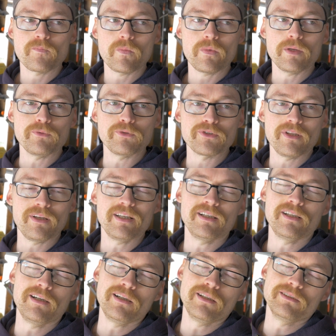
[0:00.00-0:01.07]
it was like,
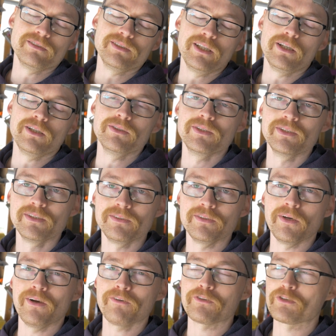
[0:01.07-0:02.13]
oh no,
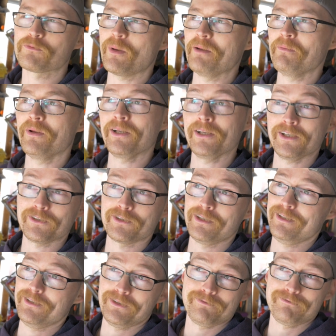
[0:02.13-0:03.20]
no, I have to spend money, and I
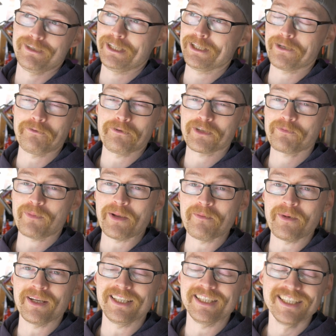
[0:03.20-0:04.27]
did I really don't want to spend
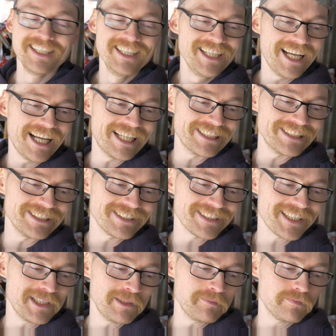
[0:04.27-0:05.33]
money, and
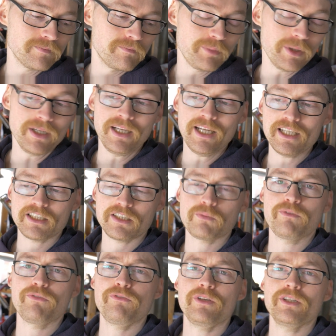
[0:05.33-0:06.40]
um, but alas,
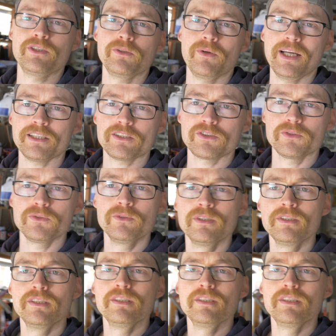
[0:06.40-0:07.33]
we fit a new axle,